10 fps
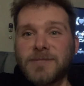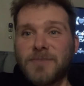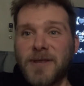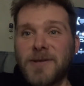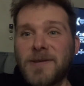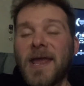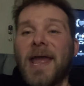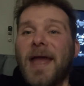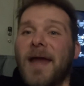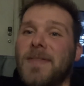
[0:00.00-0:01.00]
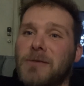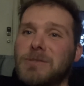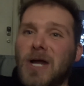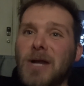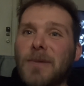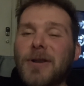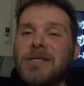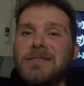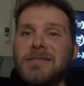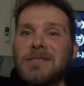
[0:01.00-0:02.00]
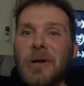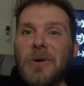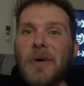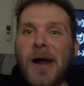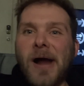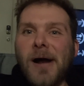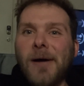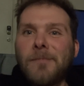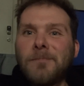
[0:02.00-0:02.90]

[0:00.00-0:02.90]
bit, and then we'll talk about it. So, I